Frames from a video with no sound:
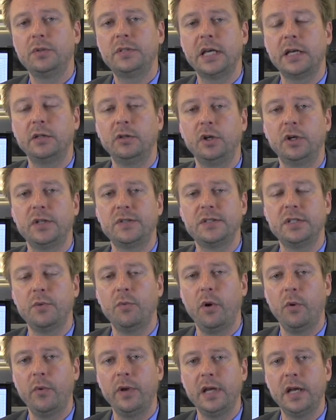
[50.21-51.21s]
take a look and see
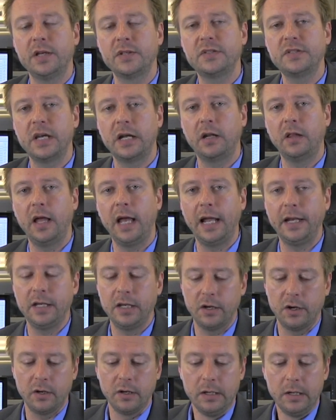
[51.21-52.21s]
where we settle at
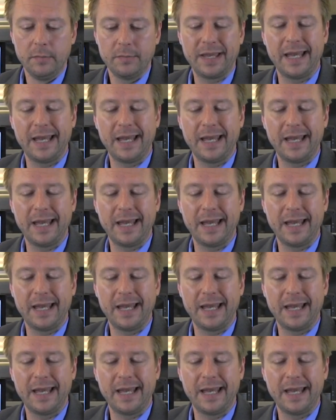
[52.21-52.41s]
here,